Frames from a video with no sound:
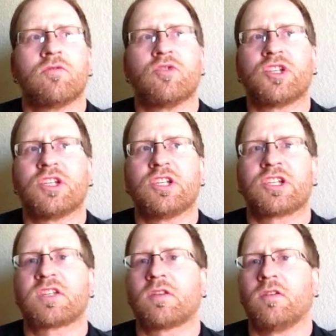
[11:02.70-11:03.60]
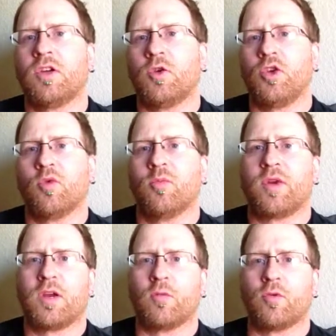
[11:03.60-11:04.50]
just, you were
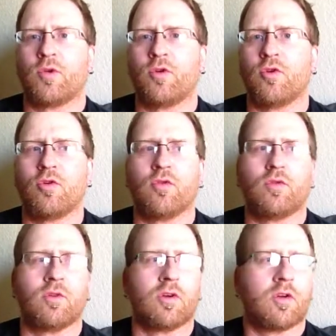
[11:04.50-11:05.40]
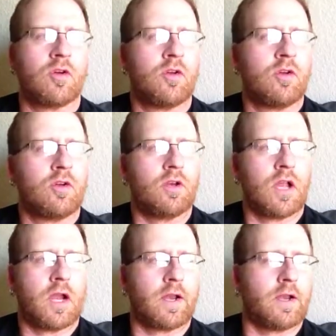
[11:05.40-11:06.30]
being rude,
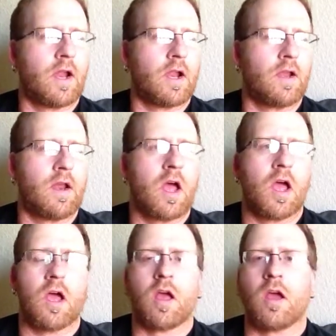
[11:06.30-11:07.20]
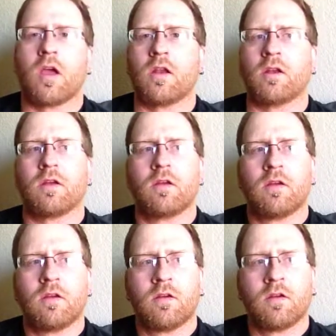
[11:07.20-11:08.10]
and and
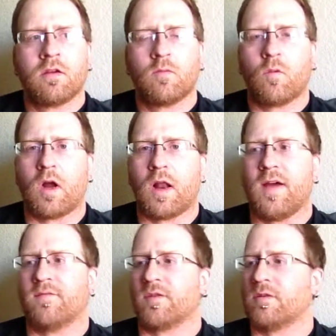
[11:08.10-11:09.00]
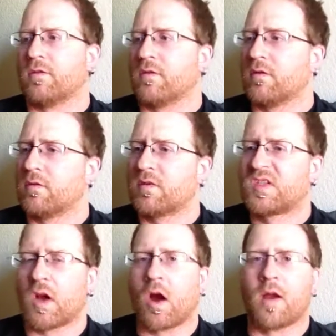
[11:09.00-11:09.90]
whatever, and
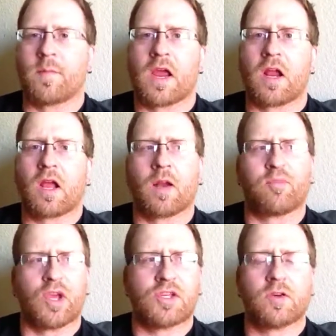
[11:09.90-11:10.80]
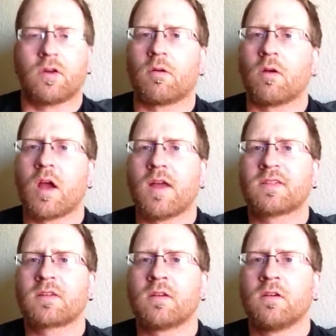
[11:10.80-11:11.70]
sorry, man, I gotta place you under
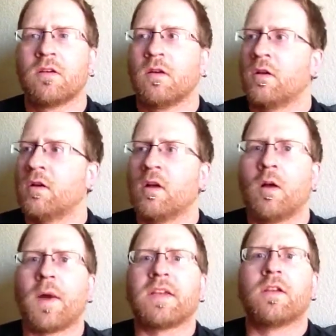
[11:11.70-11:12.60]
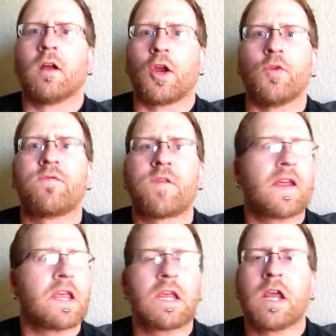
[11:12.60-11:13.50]
arrest. I'm like, are you
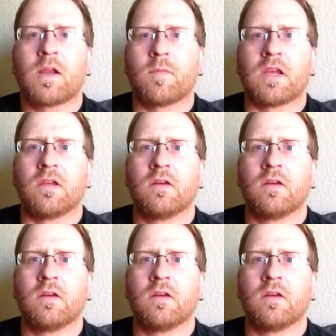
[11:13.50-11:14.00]
fucking kidding me?